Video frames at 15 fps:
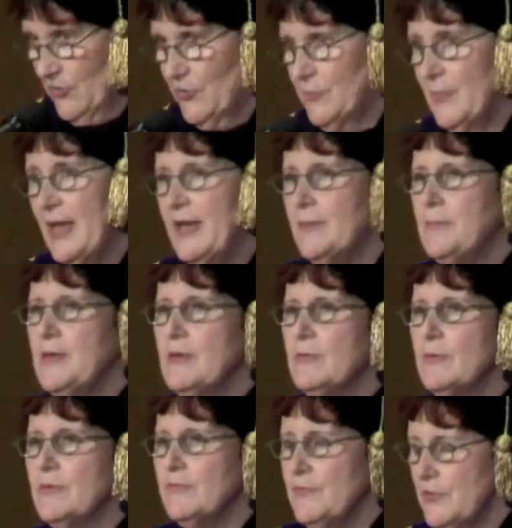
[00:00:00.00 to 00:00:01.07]
You may
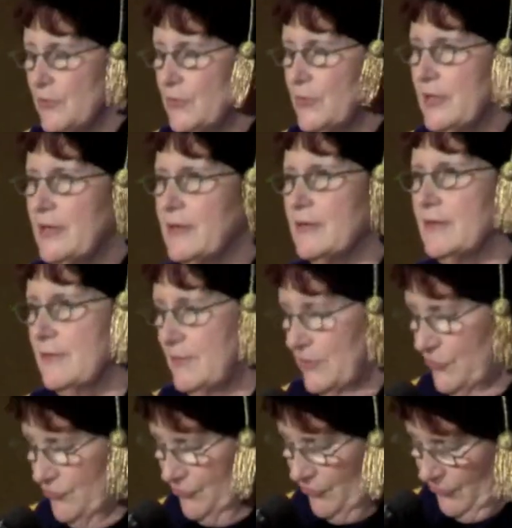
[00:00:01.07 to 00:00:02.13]
be reviewing
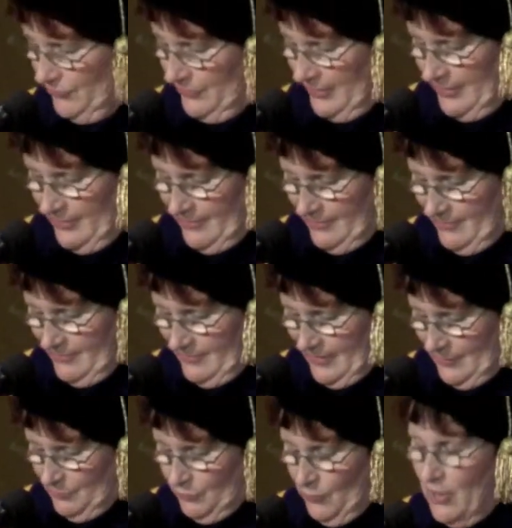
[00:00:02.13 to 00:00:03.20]
the journey
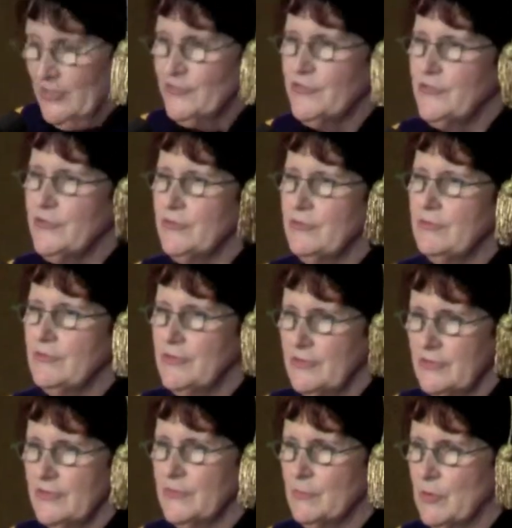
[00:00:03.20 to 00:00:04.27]
that brought you to
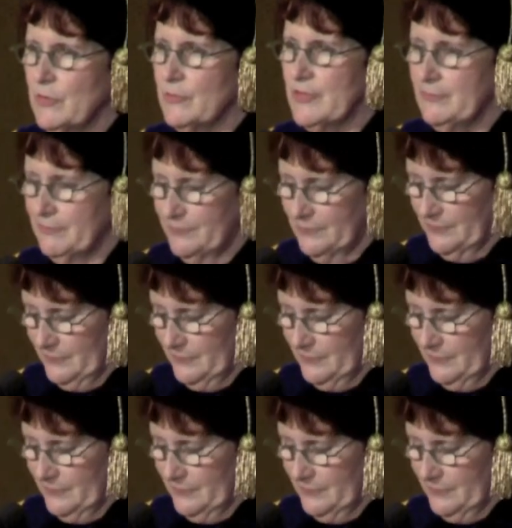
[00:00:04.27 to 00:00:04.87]
this moment.